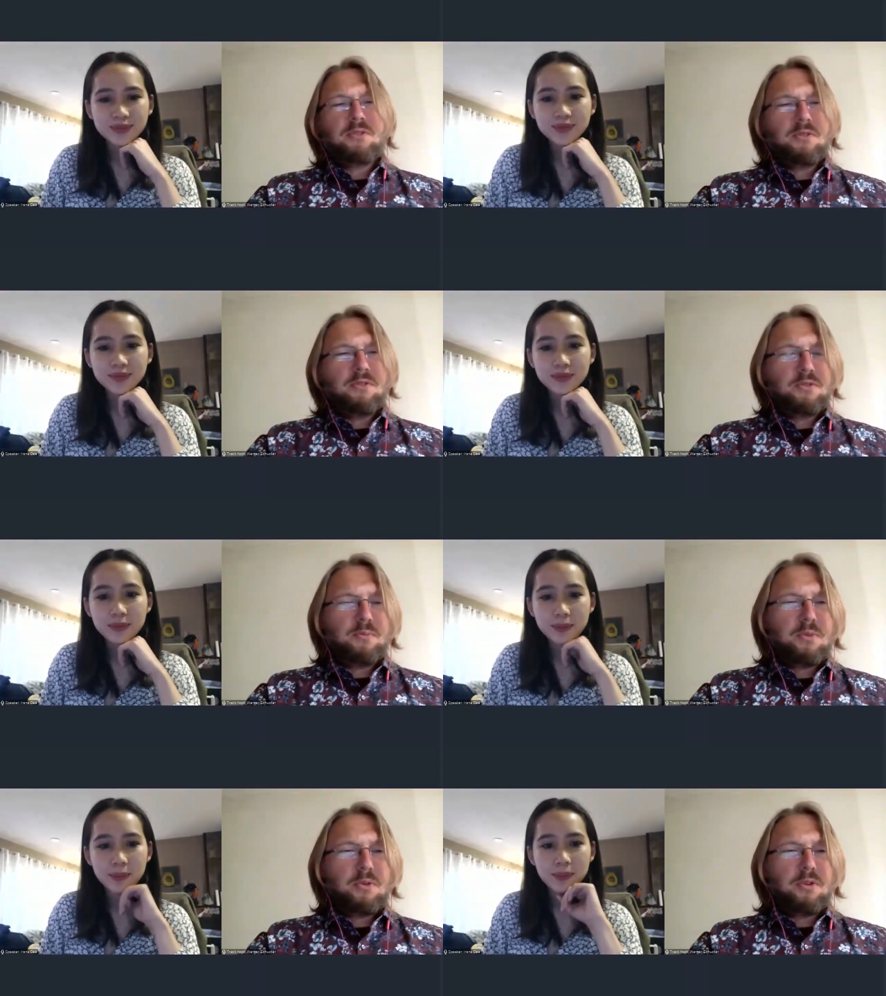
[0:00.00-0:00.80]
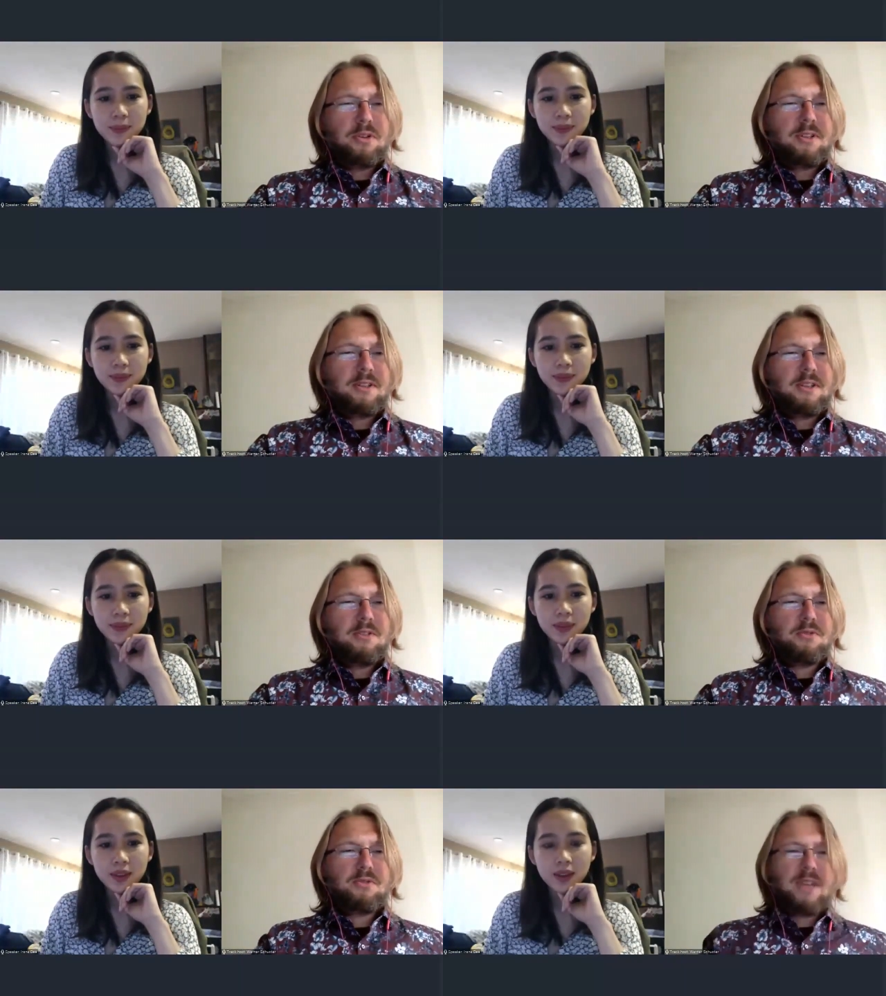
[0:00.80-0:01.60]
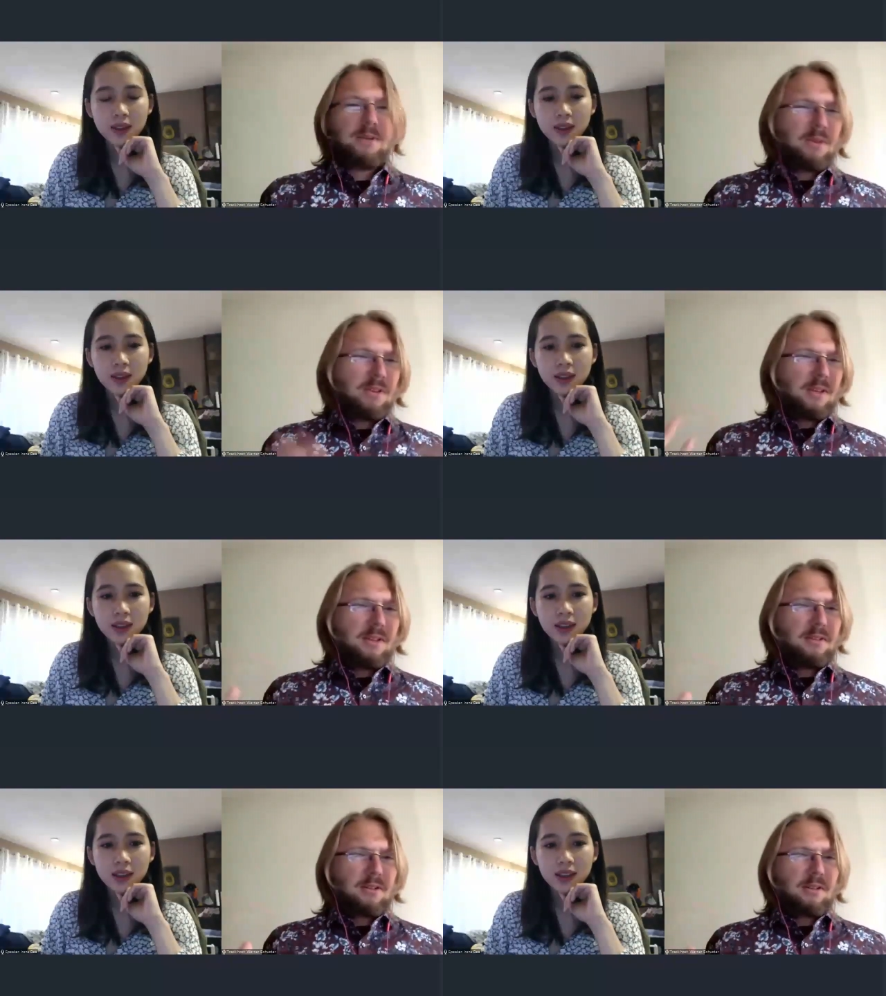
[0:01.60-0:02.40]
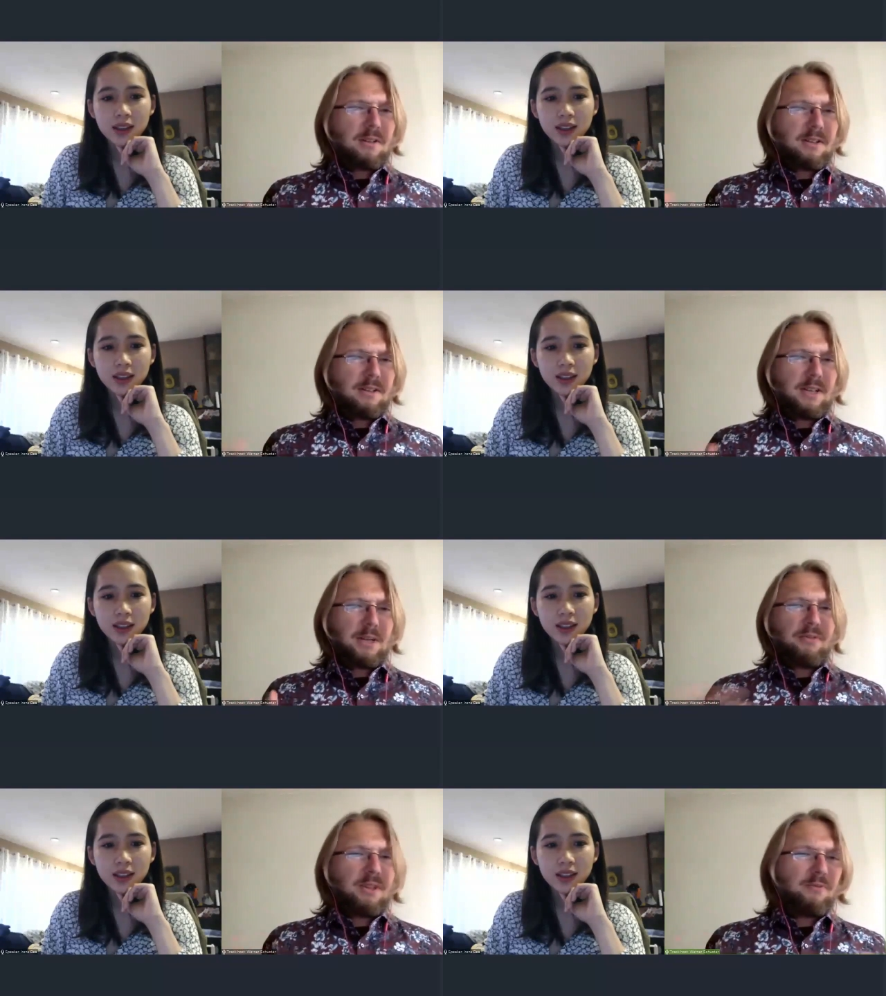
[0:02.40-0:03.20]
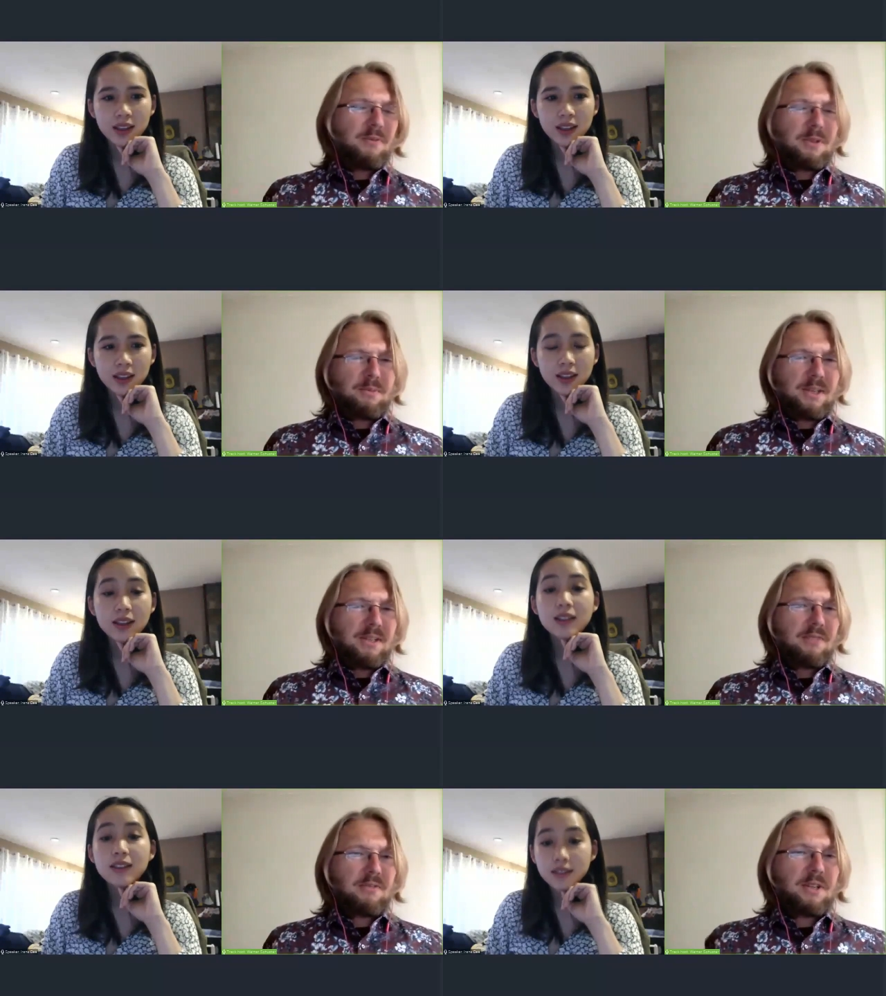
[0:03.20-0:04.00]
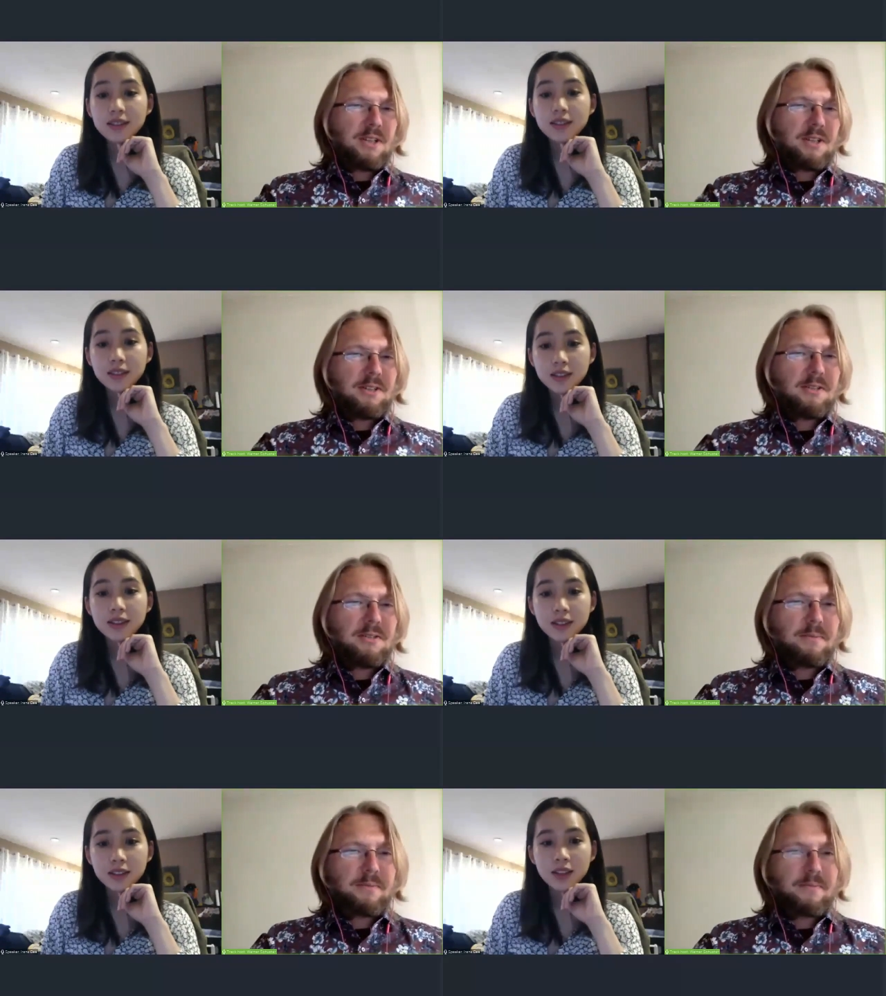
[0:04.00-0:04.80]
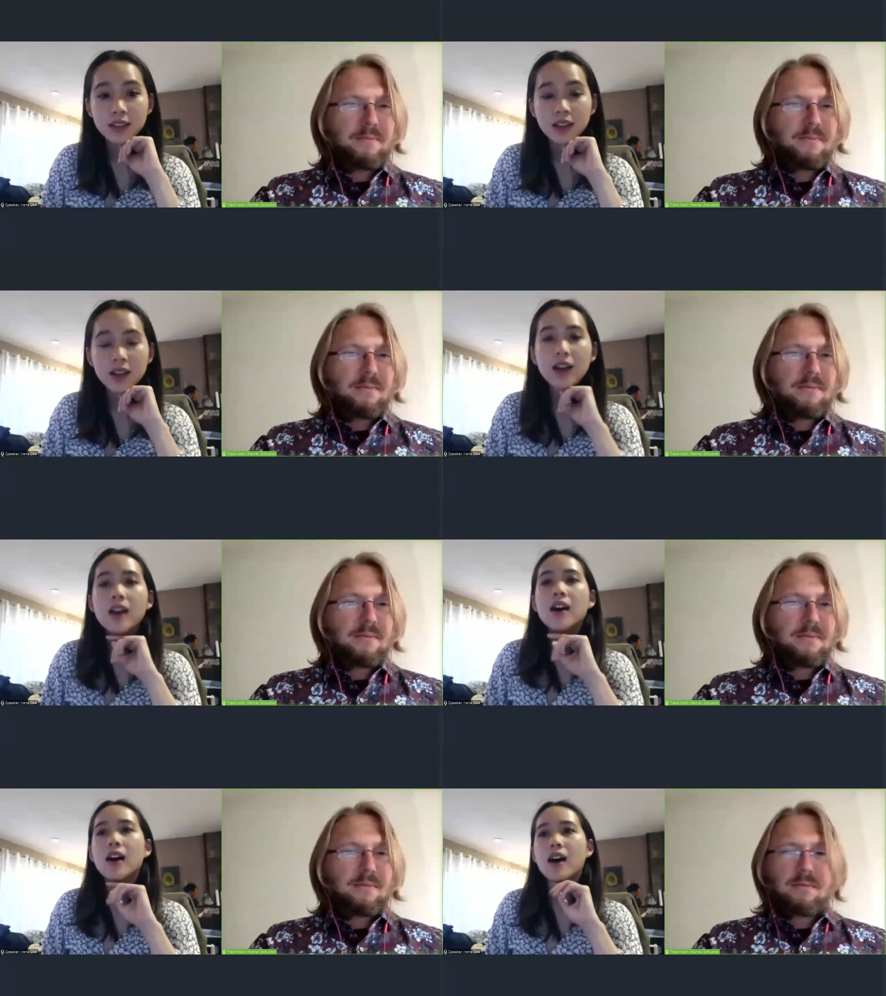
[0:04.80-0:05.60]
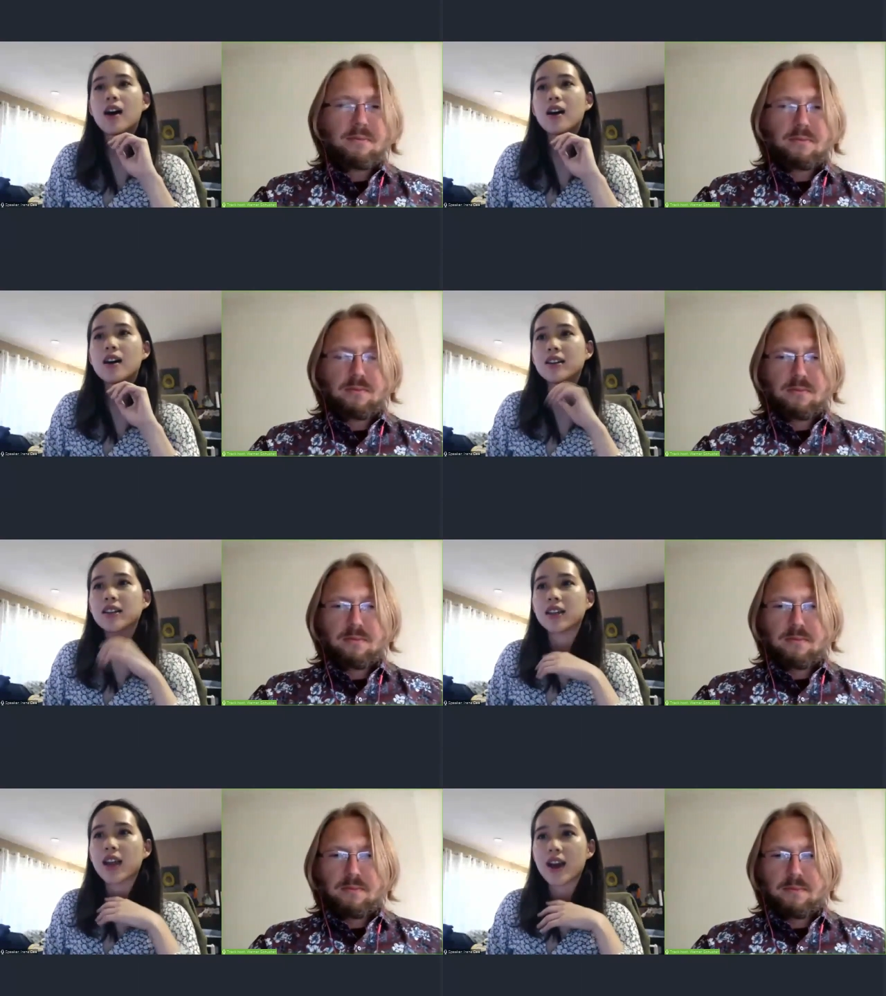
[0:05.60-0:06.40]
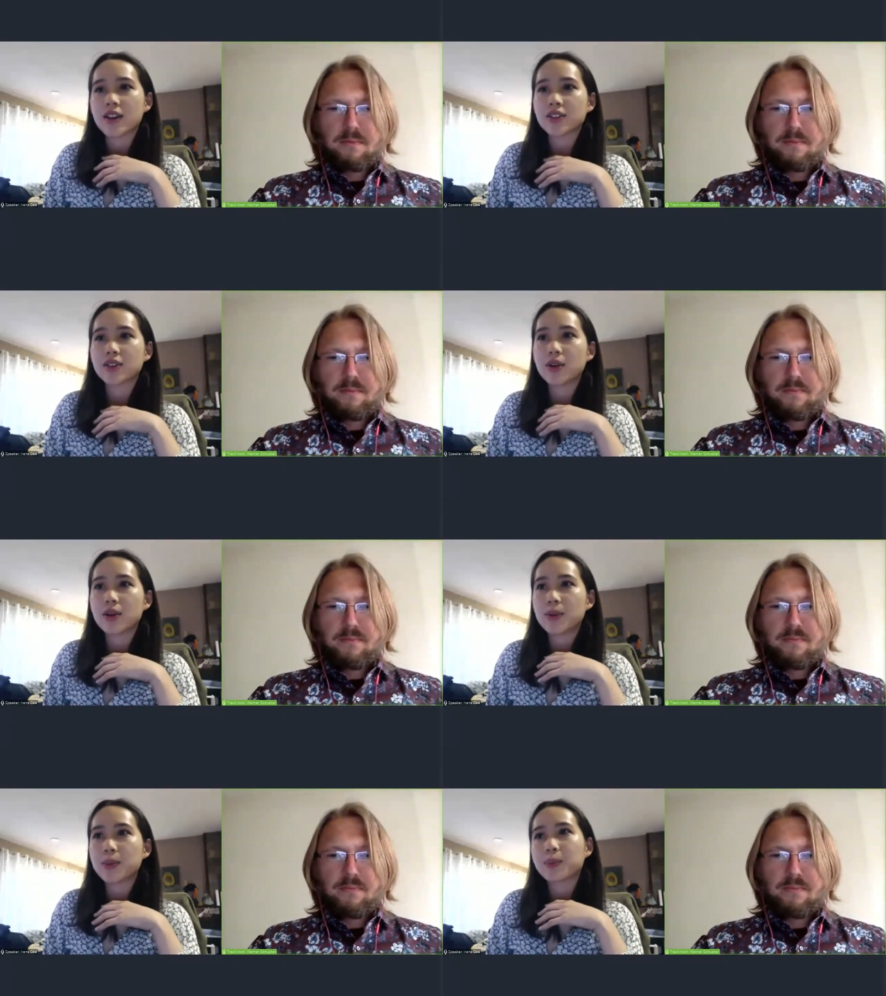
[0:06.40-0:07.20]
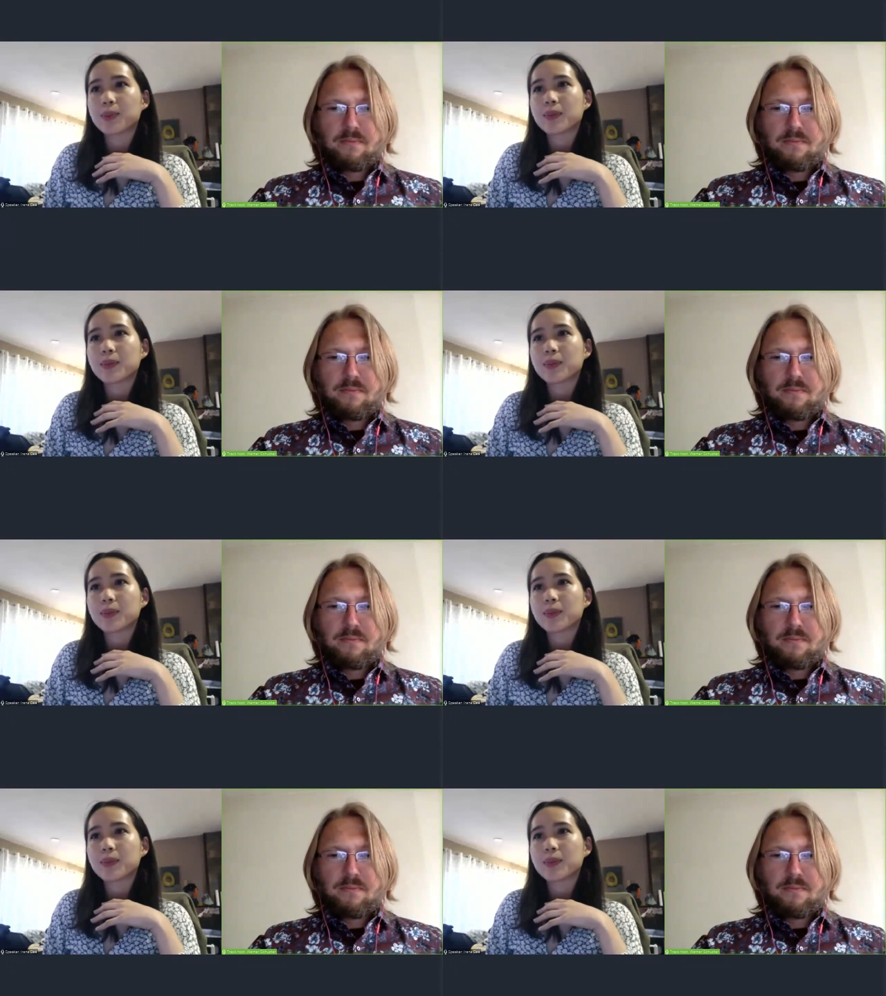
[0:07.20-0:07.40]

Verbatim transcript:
Speaker 1: do you support? Can I use everything in Kotlin? Can everything be differentiated?
Speaker 2: Uh, yeah, so...